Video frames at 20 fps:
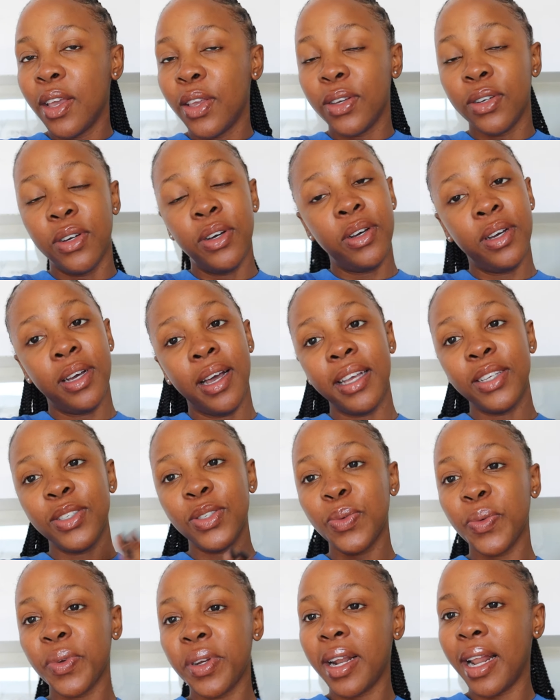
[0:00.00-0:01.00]
Yo, I
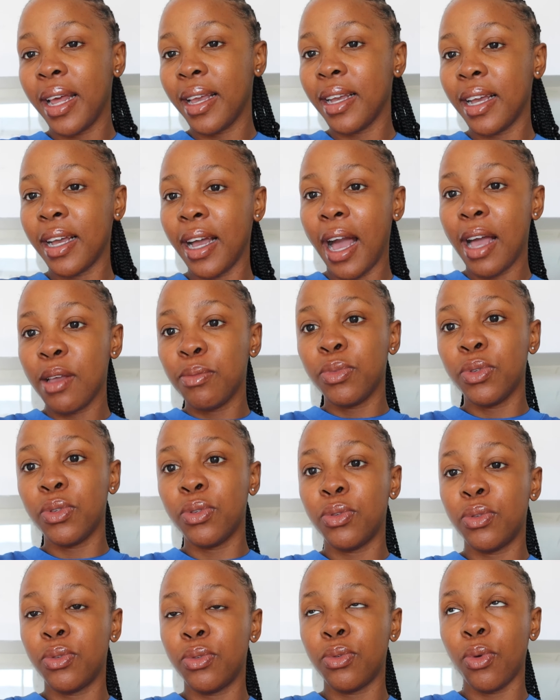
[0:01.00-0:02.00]
just want to, like, I'm
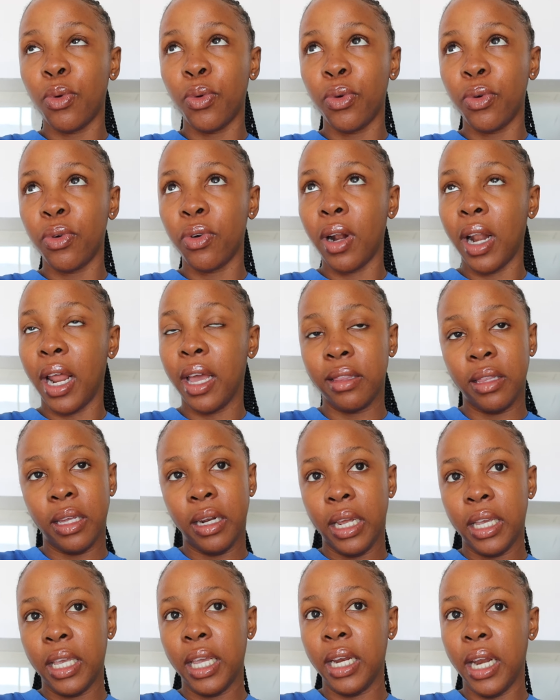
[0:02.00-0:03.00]
so glad
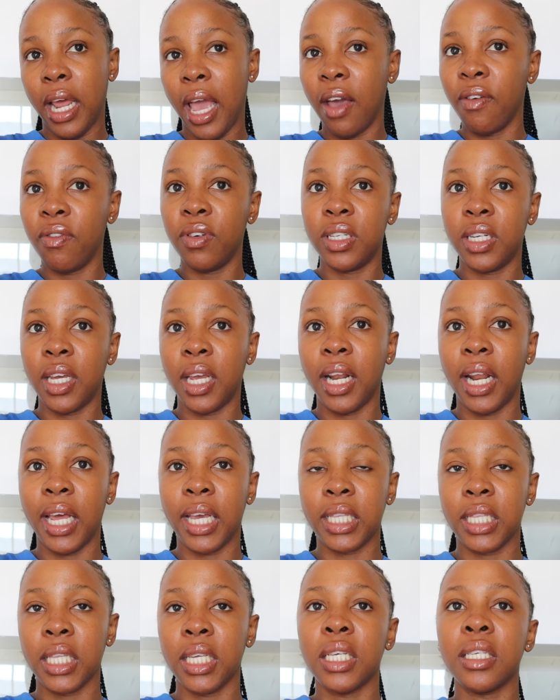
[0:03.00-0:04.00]
that I can have a day
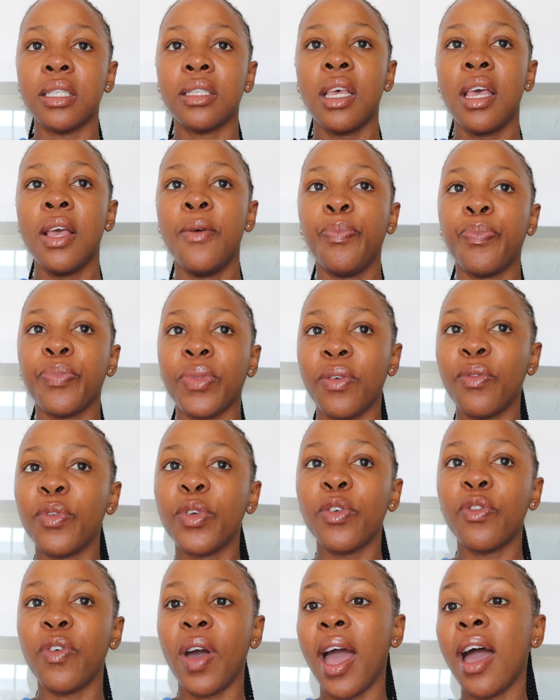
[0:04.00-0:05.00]
like this.
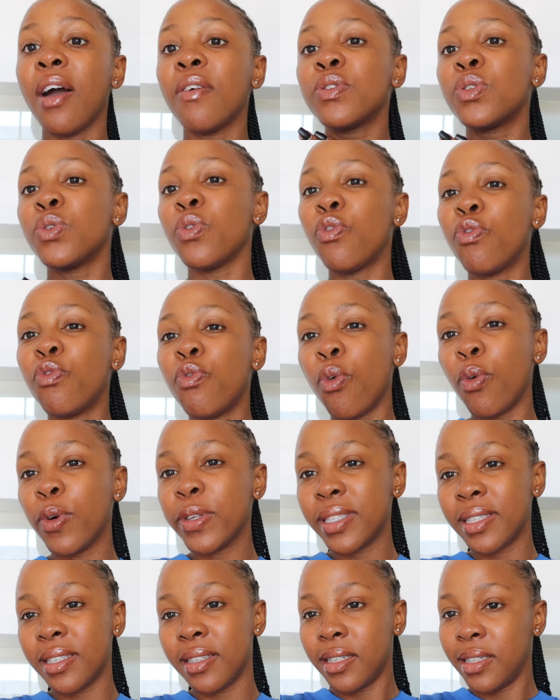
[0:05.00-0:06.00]
Even if I have to
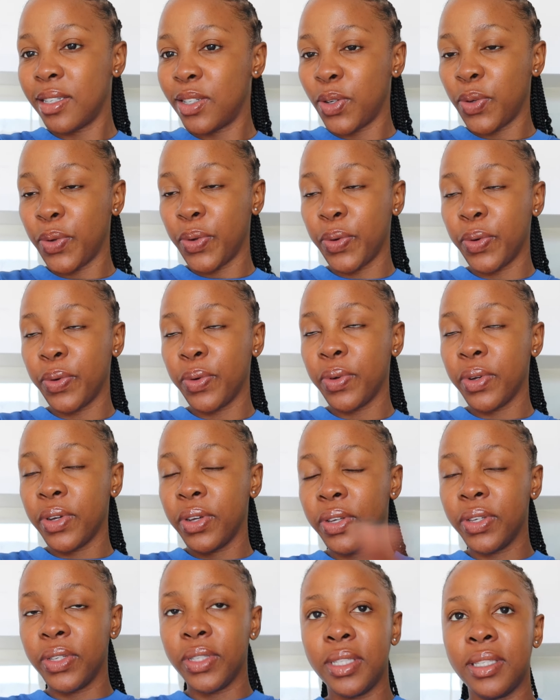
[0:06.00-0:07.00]
force it, you know,
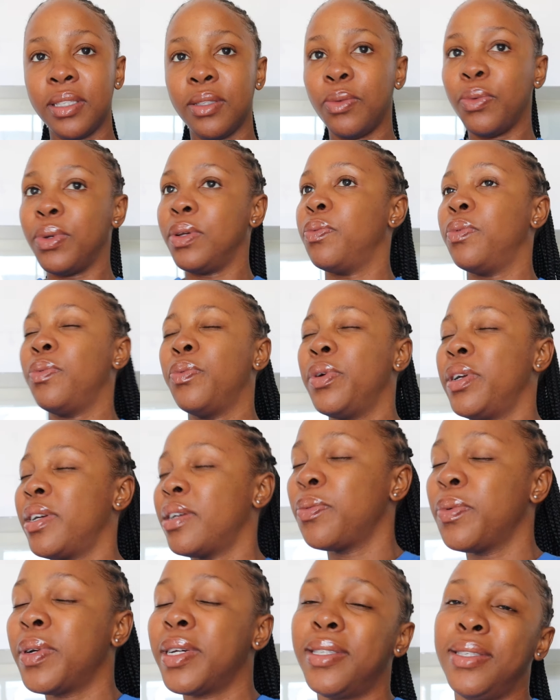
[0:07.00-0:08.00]
because
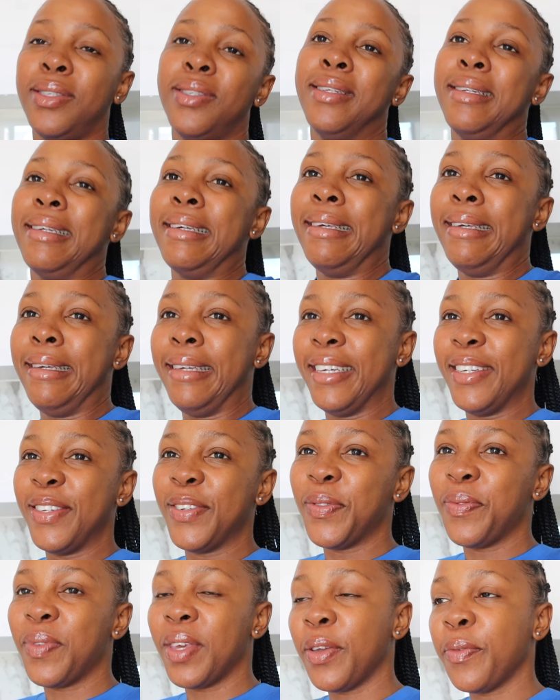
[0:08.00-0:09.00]
work is going to
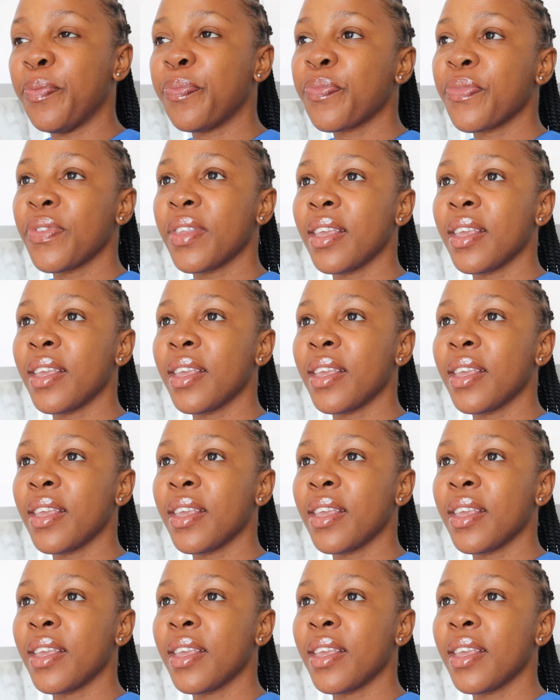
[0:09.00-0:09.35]
kill me.